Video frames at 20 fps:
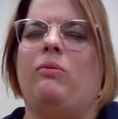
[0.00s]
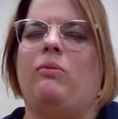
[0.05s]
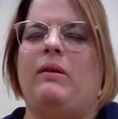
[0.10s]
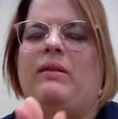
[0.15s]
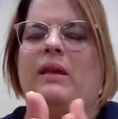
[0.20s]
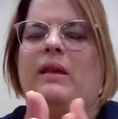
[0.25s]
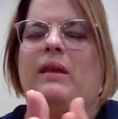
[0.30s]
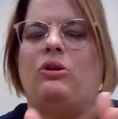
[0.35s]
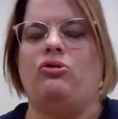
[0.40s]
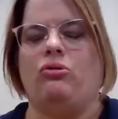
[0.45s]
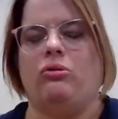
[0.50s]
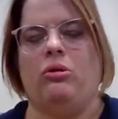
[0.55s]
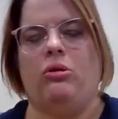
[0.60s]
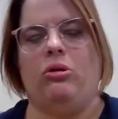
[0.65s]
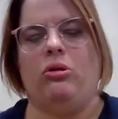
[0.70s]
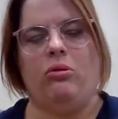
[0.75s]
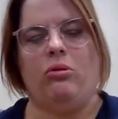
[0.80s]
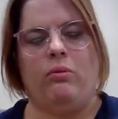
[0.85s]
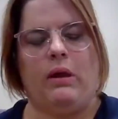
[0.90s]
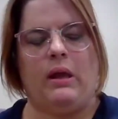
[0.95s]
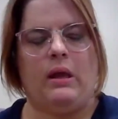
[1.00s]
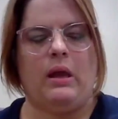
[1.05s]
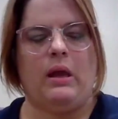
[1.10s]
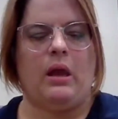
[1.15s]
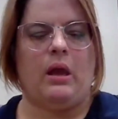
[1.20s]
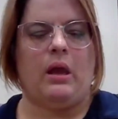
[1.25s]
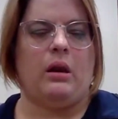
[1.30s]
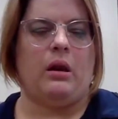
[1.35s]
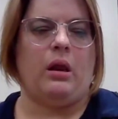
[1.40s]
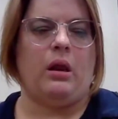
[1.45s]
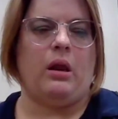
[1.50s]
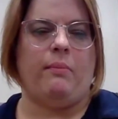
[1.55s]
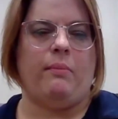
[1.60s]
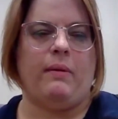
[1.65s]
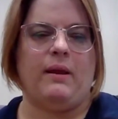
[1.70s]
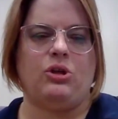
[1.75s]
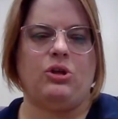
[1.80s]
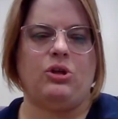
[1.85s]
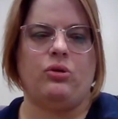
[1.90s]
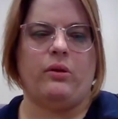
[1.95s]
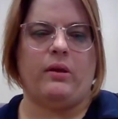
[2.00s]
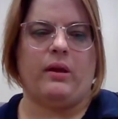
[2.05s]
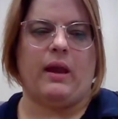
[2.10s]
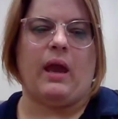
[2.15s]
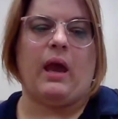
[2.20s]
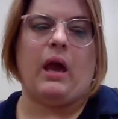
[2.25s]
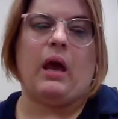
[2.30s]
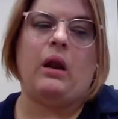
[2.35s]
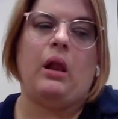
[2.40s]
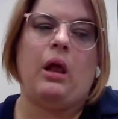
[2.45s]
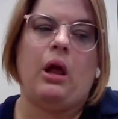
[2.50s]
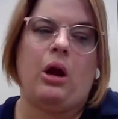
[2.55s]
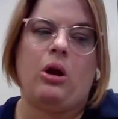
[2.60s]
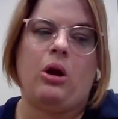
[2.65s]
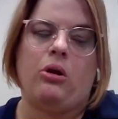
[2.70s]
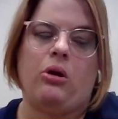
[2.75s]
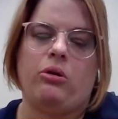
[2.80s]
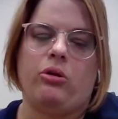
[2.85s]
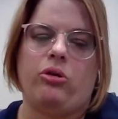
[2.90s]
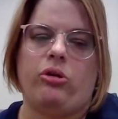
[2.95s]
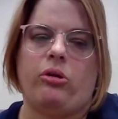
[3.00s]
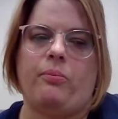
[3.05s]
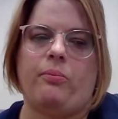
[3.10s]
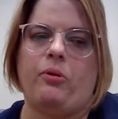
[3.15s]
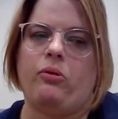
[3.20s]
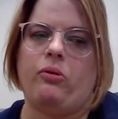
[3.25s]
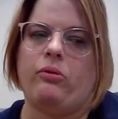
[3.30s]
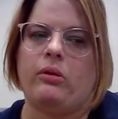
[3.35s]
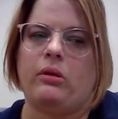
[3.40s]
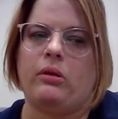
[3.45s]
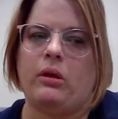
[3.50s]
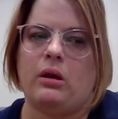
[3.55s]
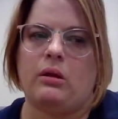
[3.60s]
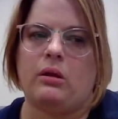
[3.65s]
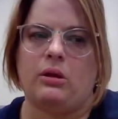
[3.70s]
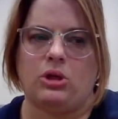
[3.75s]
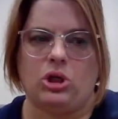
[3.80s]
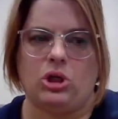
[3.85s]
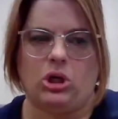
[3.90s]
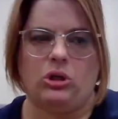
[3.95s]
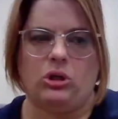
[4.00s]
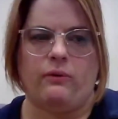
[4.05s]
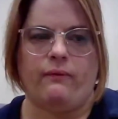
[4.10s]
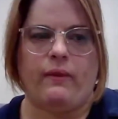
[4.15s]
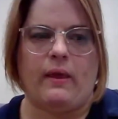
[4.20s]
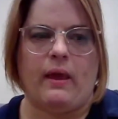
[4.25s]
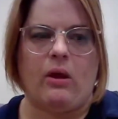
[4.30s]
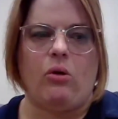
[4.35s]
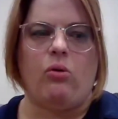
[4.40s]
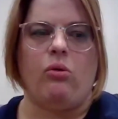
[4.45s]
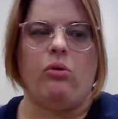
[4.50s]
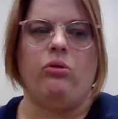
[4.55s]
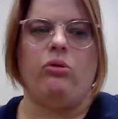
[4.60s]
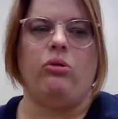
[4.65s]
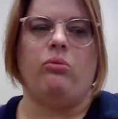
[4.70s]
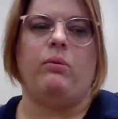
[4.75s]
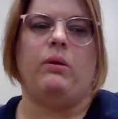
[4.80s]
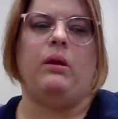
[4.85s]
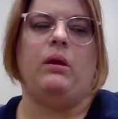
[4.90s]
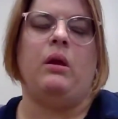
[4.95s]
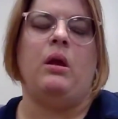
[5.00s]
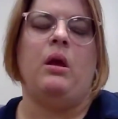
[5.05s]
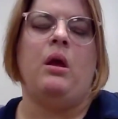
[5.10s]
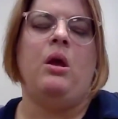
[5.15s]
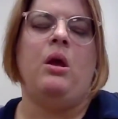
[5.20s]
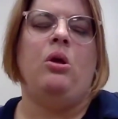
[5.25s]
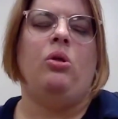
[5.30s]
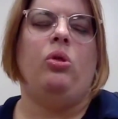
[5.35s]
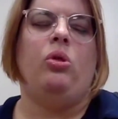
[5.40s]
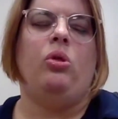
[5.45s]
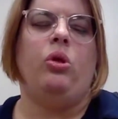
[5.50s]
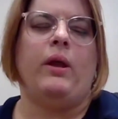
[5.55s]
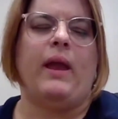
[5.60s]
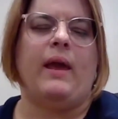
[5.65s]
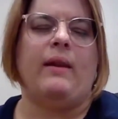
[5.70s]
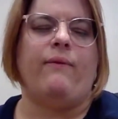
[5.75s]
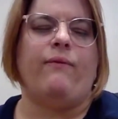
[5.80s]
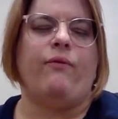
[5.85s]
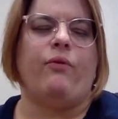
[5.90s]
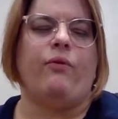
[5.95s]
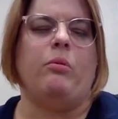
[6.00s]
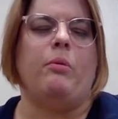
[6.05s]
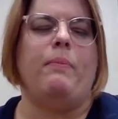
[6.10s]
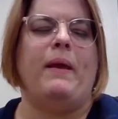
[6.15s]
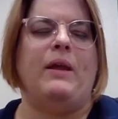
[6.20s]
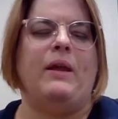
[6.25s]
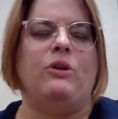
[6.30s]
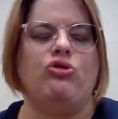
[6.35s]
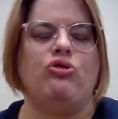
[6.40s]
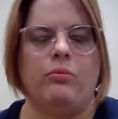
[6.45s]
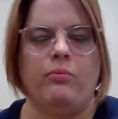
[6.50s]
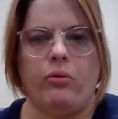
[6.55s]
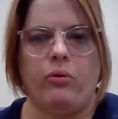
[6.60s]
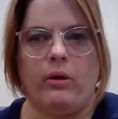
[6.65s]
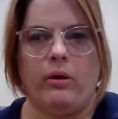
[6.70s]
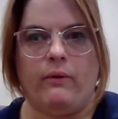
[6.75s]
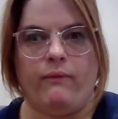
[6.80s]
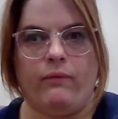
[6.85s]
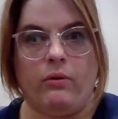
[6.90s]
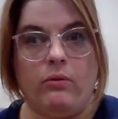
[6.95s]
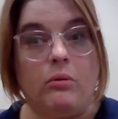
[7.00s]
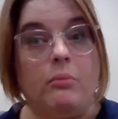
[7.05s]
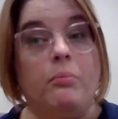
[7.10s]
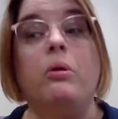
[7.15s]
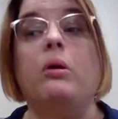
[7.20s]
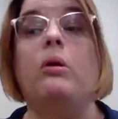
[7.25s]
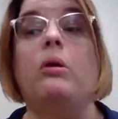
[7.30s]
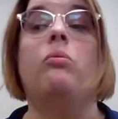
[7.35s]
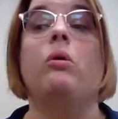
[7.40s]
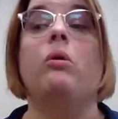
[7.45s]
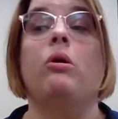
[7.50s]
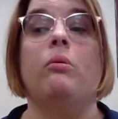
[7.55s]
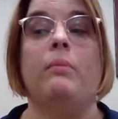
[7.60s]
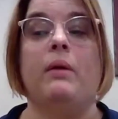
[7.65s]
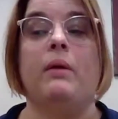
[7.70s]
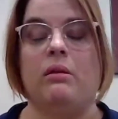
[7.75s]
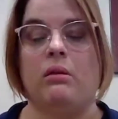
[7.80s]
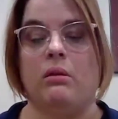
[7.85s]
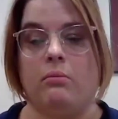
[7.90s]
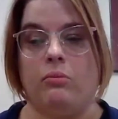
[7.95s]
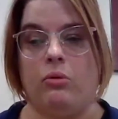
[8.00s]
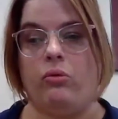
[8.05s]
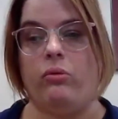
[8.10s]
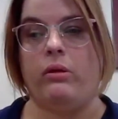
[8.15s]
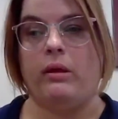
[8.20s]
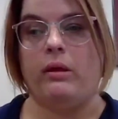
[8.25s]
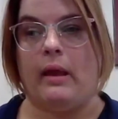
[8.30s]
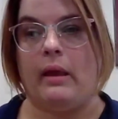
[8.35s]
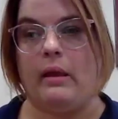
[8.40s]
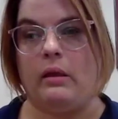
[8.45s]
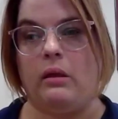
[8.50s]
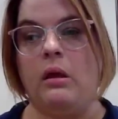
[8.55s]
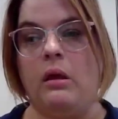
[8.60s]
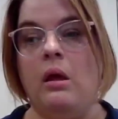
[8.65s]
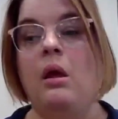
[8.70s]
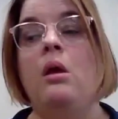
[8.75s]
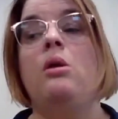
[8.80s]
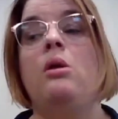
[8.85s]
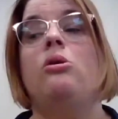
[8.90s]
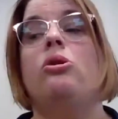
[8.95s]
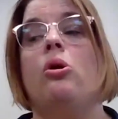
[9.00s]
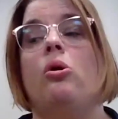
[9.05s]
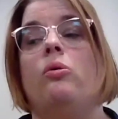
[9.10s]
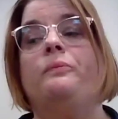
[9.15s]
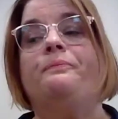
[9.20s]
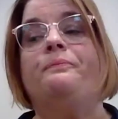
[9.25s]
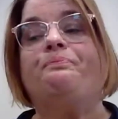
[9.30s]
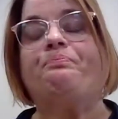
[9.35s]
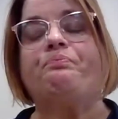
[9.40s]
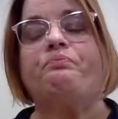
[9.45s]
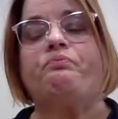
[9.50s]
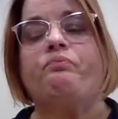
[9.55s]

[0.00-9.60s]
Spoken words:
stay true to Dewey and make sure the cataloger is the person that is in charge of that, or do we look at it from a patron point of view and put it where it makes the most sense? So